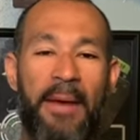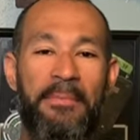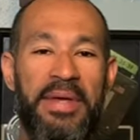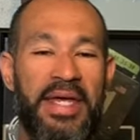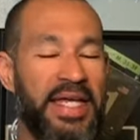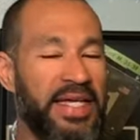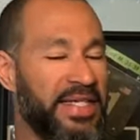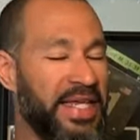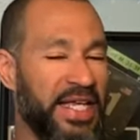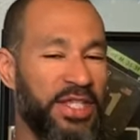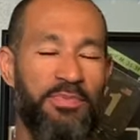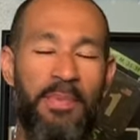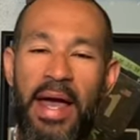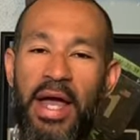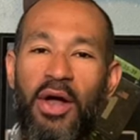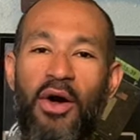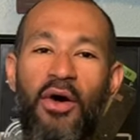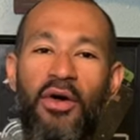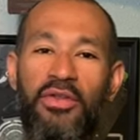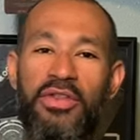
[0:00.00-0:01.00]
because that's my
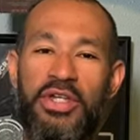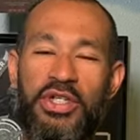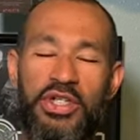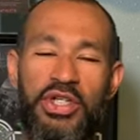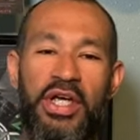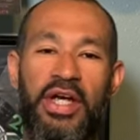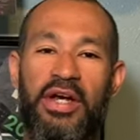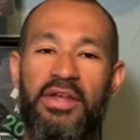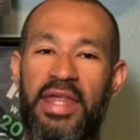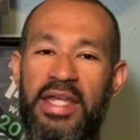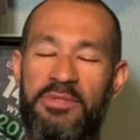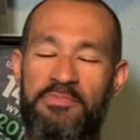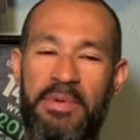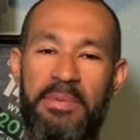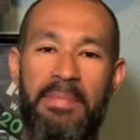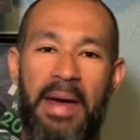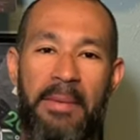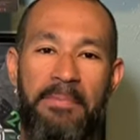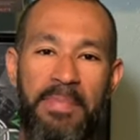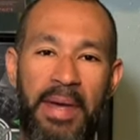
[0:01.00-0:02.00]
goal this year. That's been
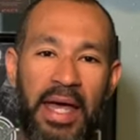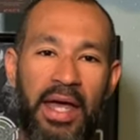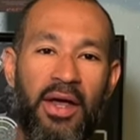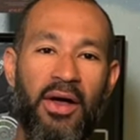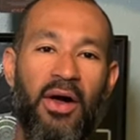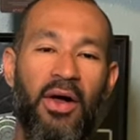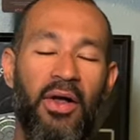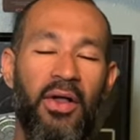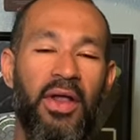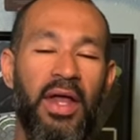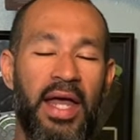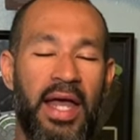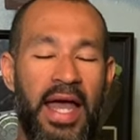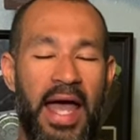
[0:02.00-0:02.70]
my big goal.